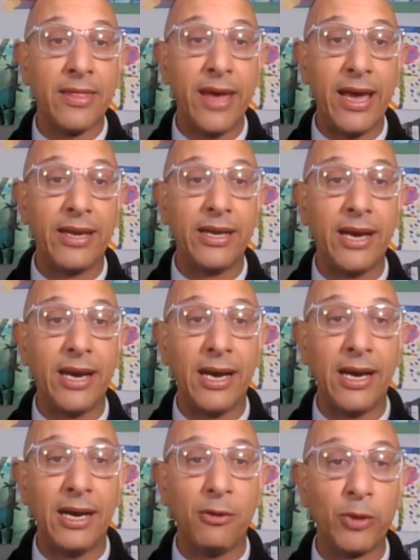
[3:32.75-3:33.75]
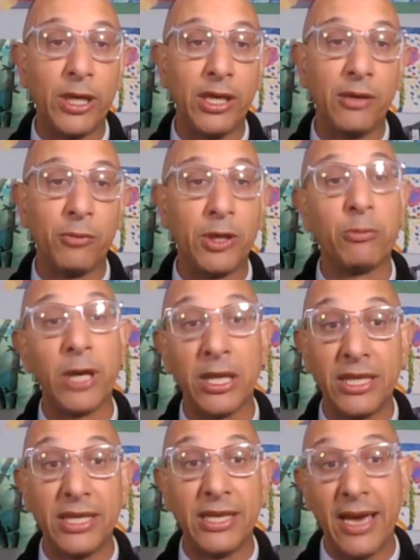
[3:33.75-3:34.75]
that we
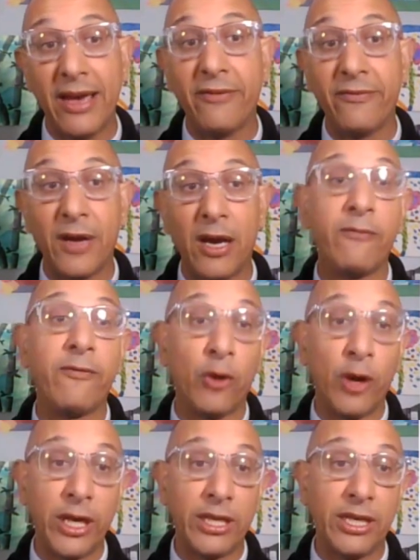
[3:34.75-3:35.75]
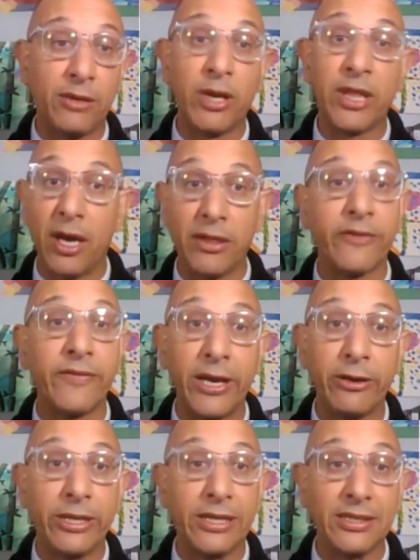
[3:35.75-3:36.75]
really have avoided with other
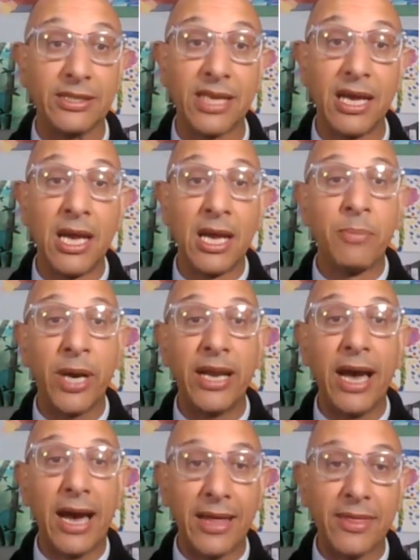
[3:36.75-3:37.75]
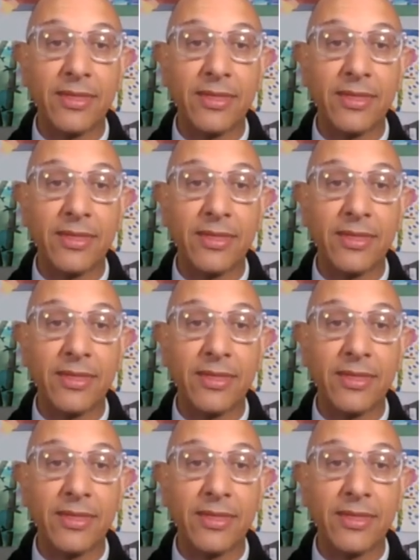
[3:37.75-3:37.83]
variants. But I